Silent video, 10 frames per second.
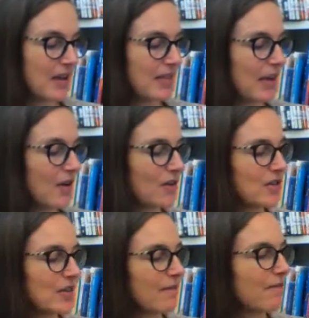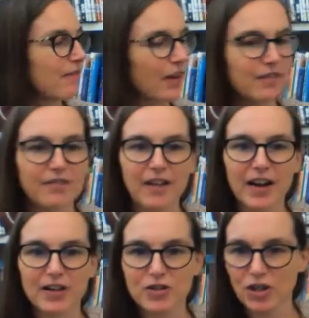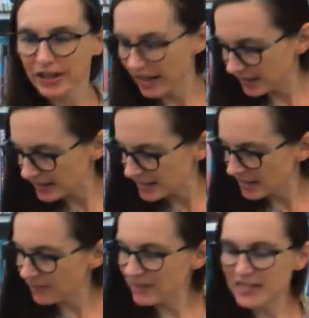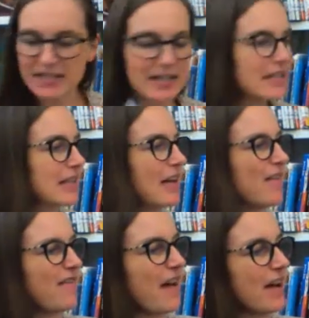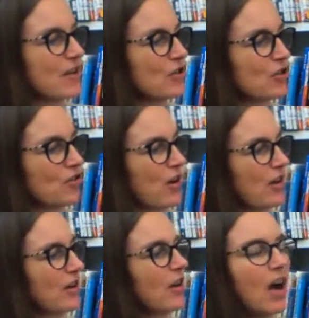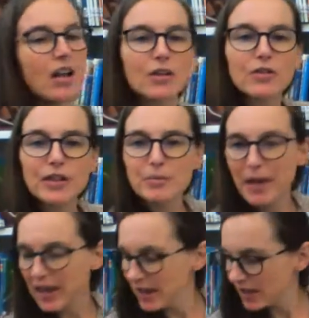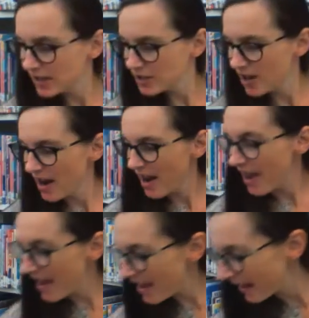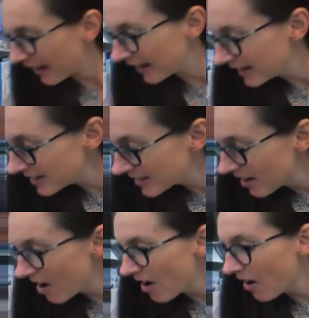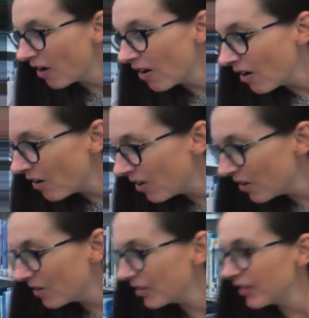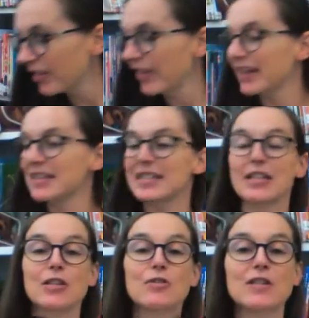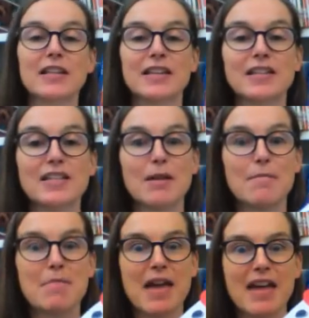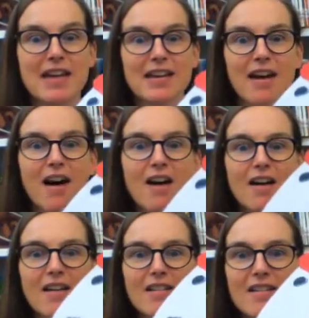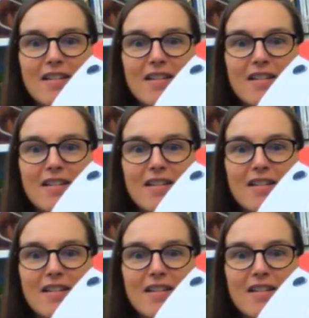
There are some fun fire truck activities, a fire truck coloring page, and all the things that you need to make a